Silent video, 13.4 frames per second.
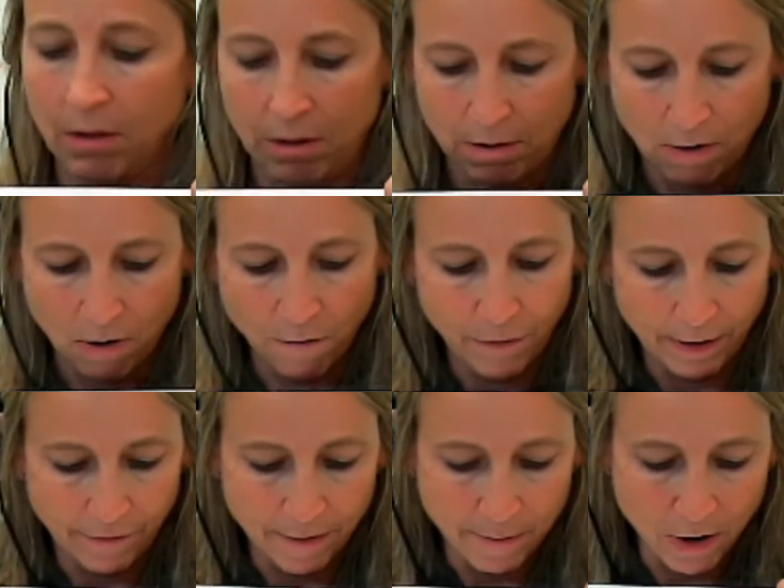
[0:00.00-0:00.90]

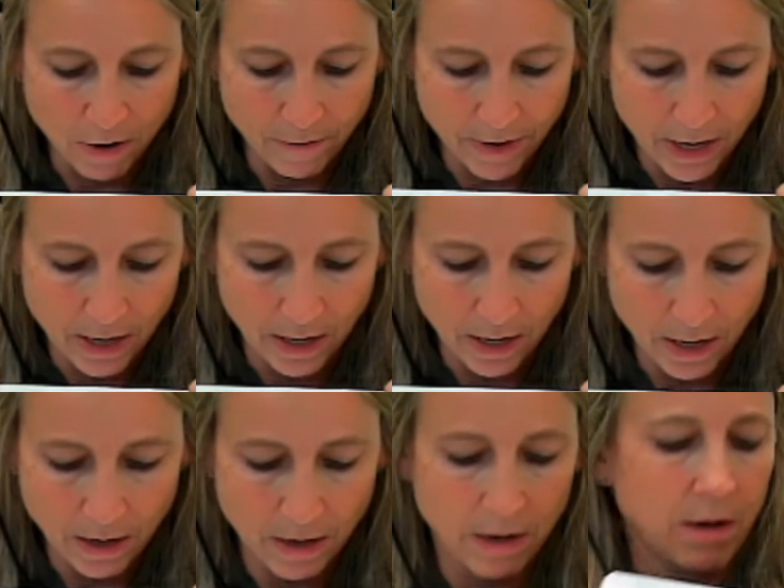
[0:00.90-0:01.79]
hopefully from our
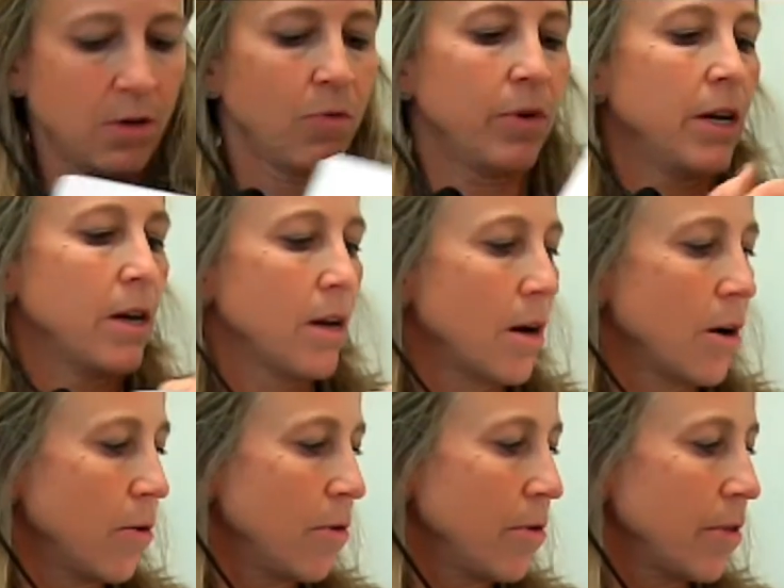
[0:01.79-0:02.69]
reading, we
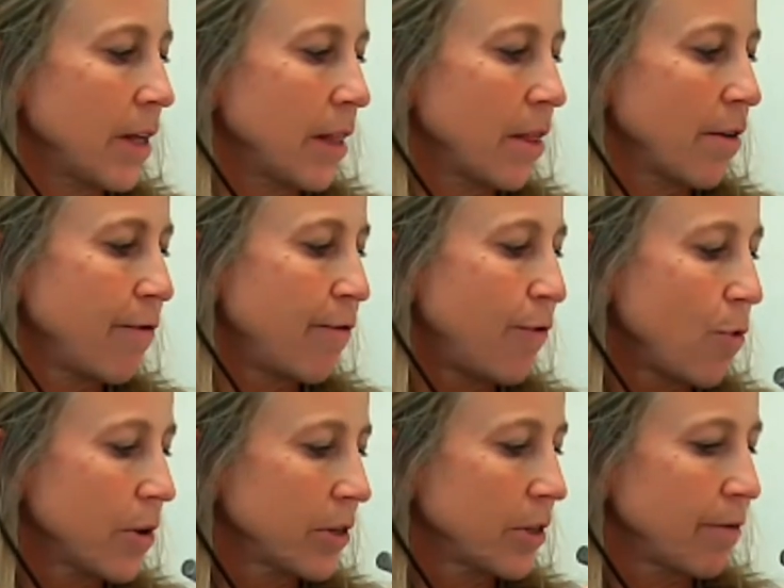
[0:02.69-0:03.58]
know that the
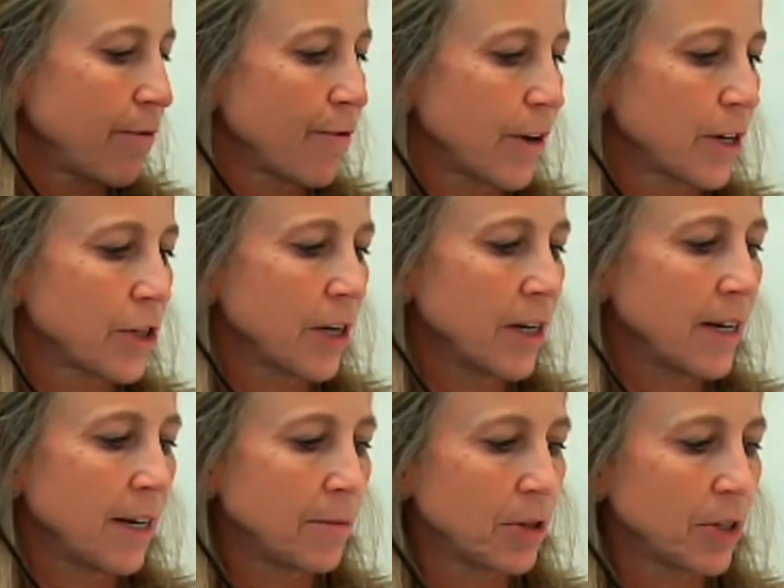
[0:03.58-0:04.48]
force of friction,
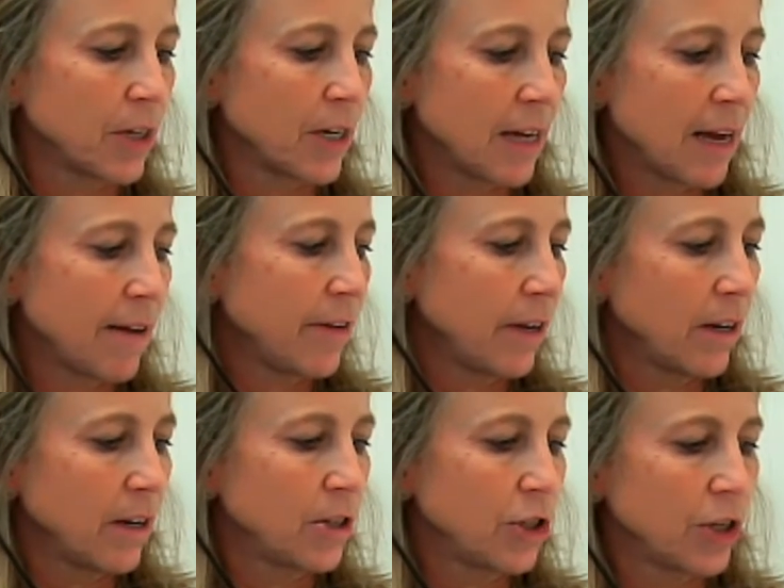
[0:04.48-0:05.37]
and I'm just going to have
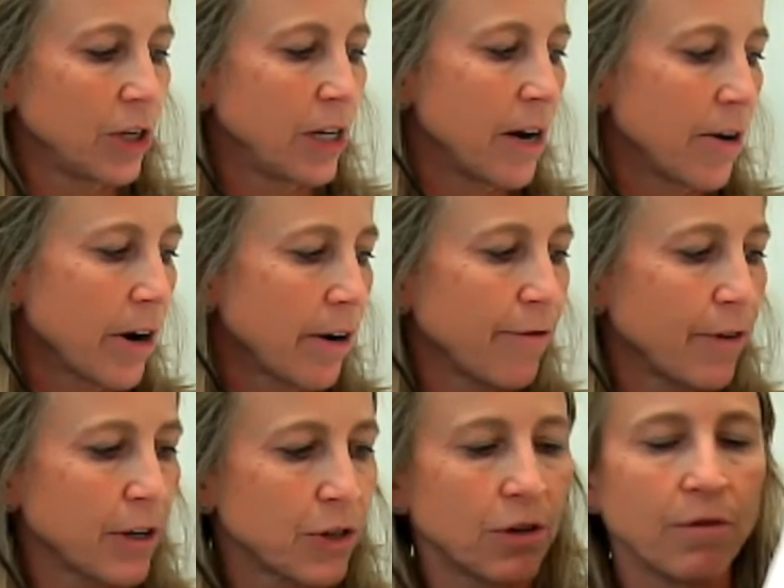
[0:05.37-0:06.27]
a generic
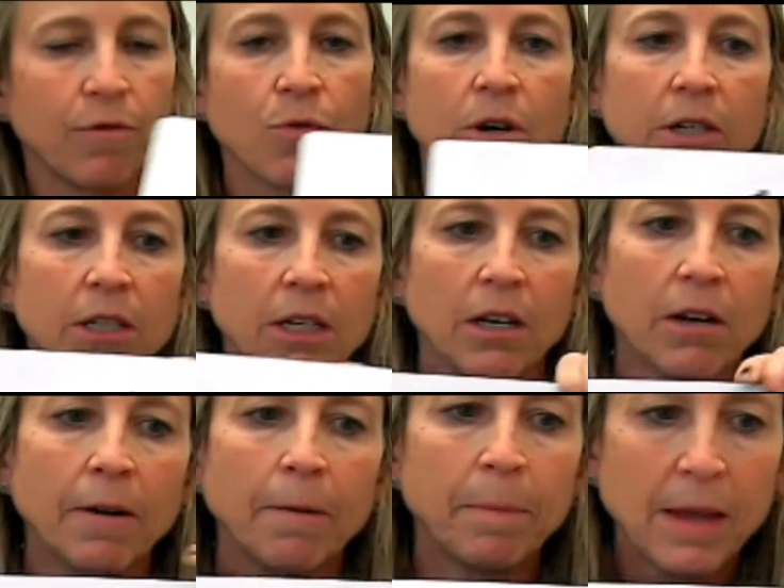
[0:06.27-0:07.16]
frictional force
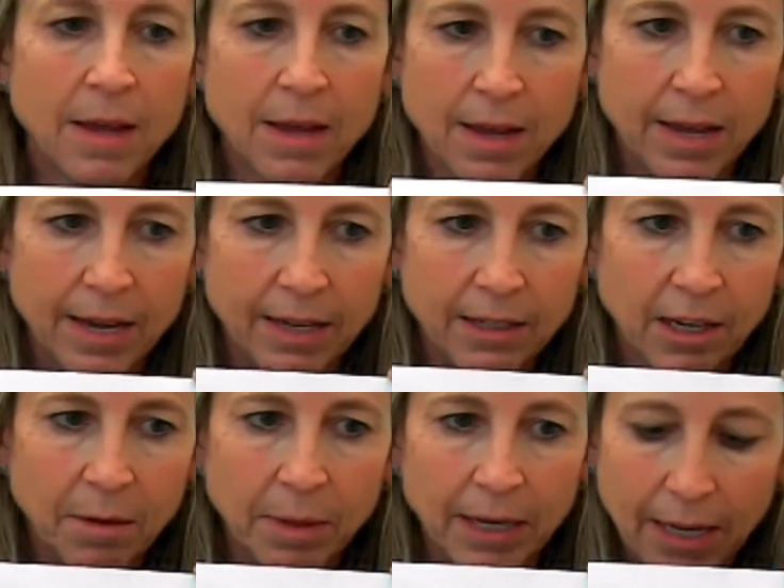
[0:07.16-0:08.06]
here, is
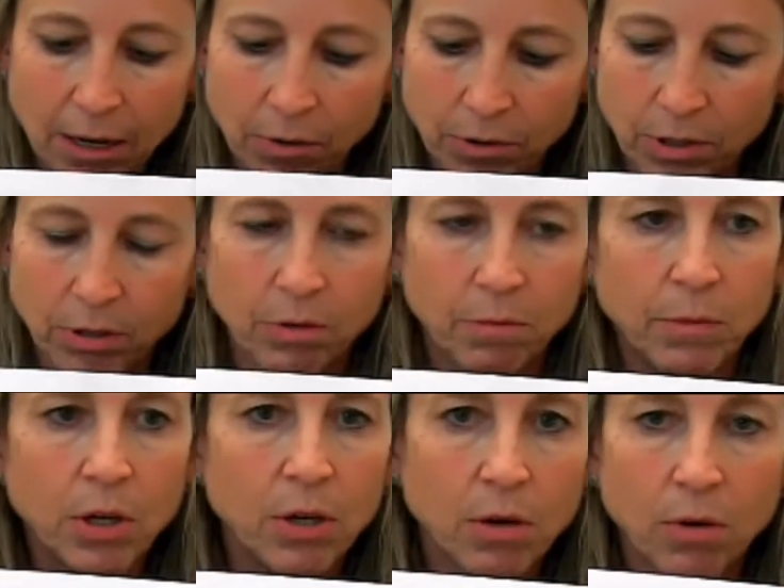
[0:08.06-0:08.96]
going to be equal to
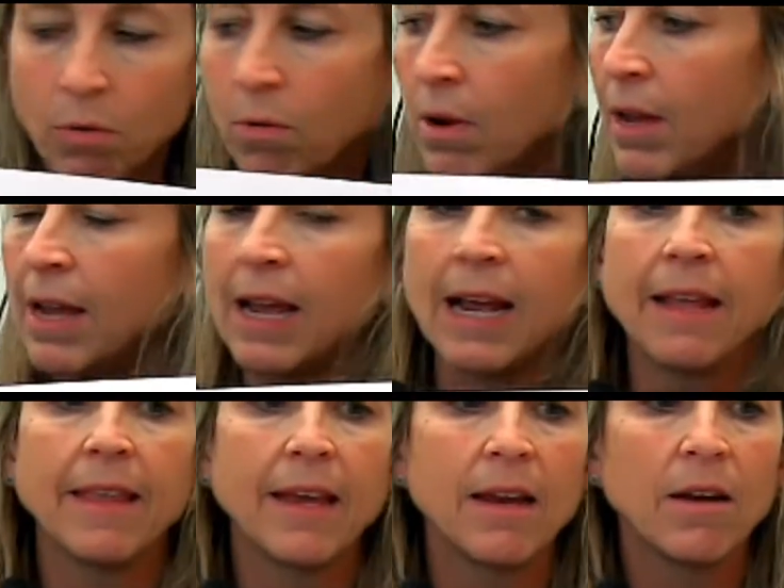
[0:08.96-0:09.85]
mu,
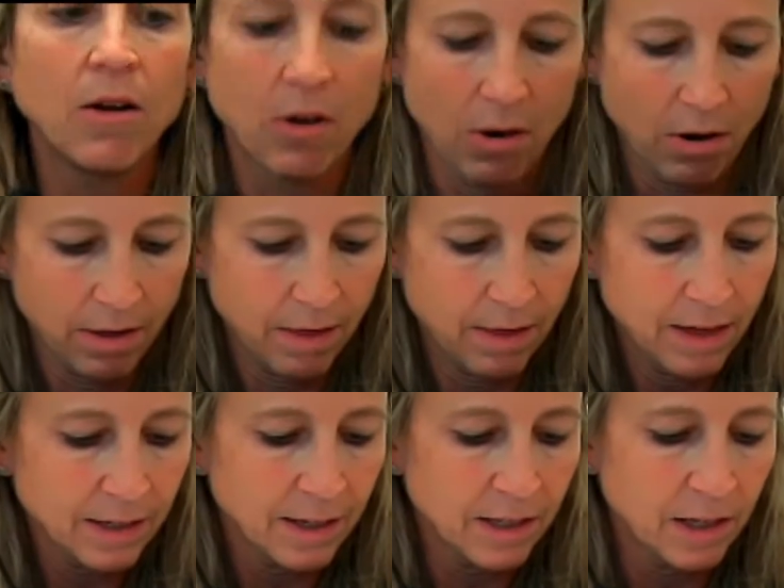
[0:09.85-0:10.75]
and then
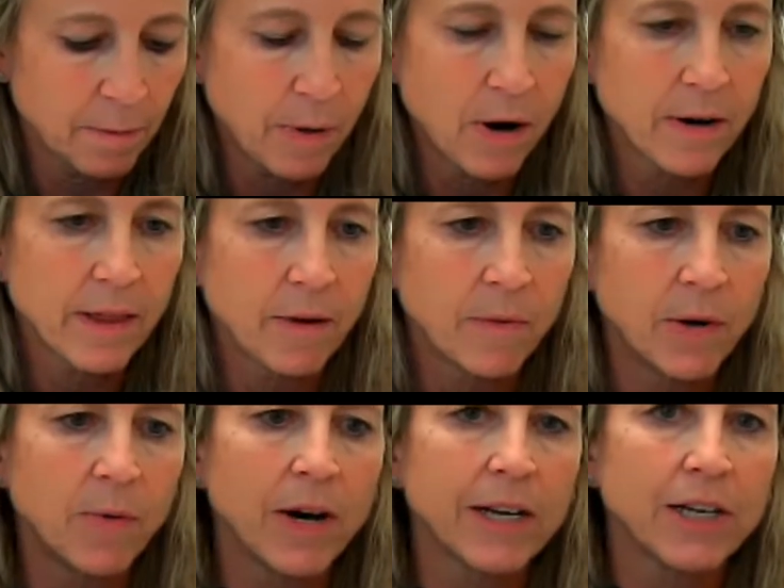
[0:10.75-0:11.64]
this is the part that
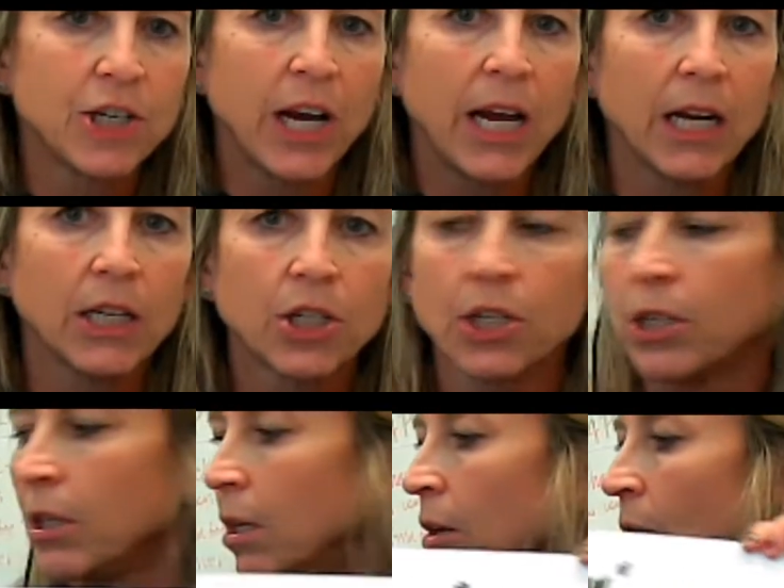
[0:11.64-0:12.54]
we want to change.
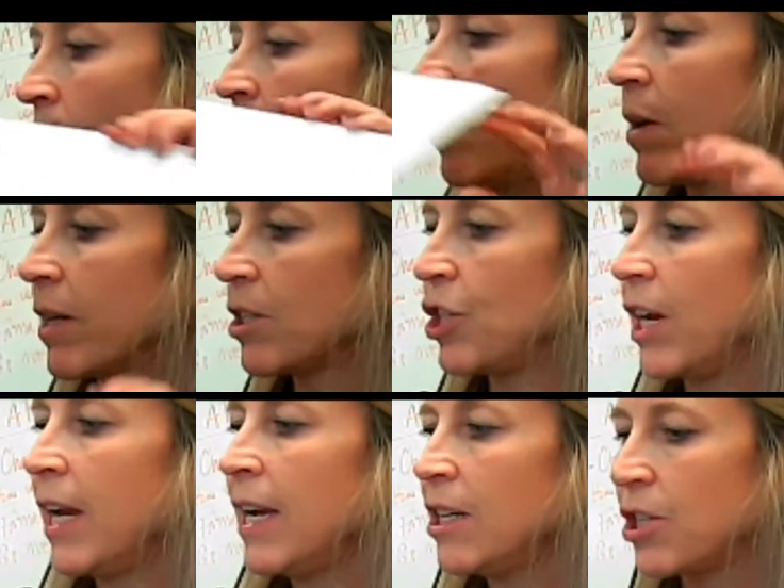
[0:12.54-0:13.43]
We want to
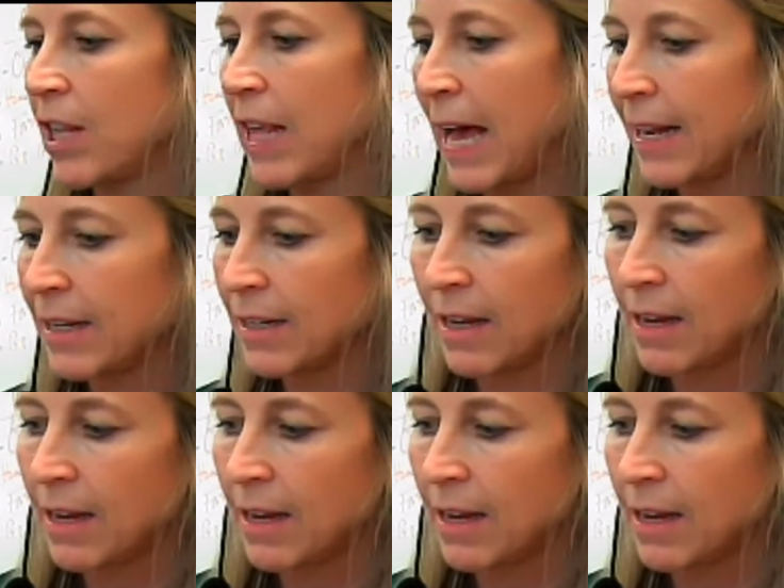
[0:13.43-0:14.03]
change that